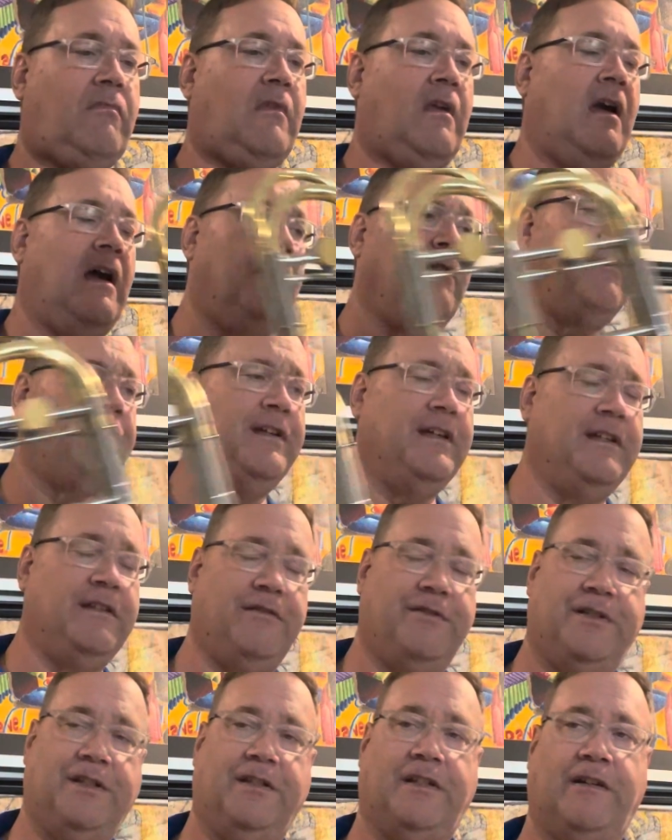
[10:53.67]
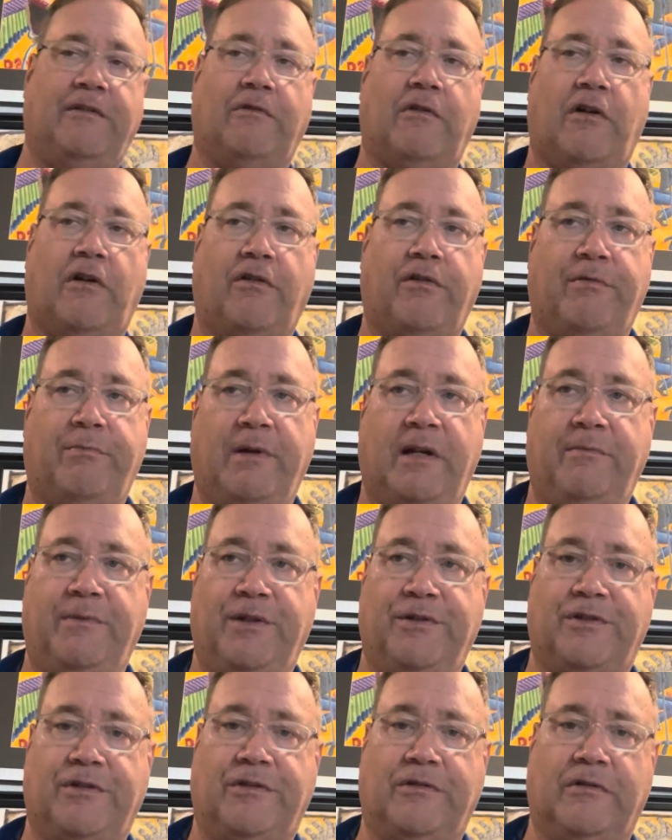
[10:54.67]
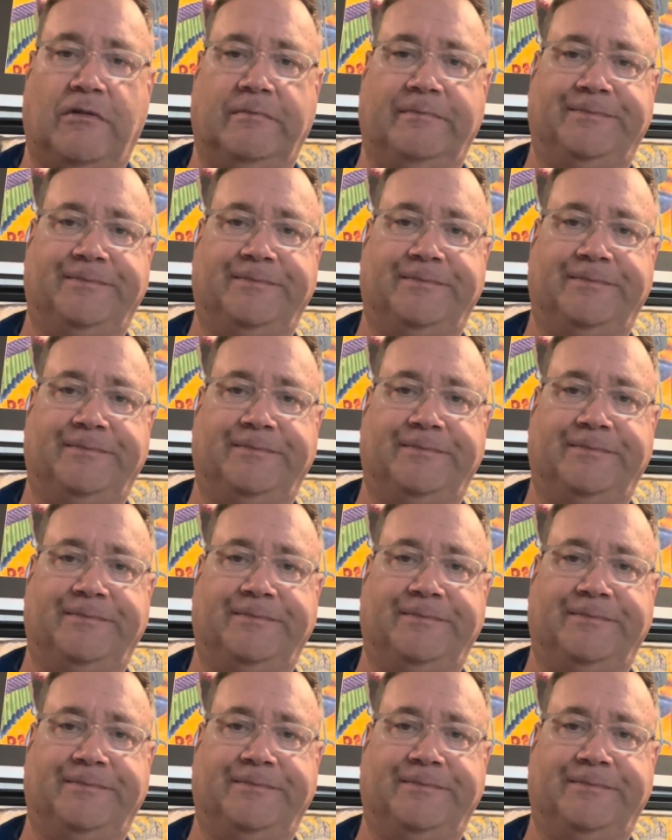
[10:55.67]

I don't think there's anything wrong with being musical.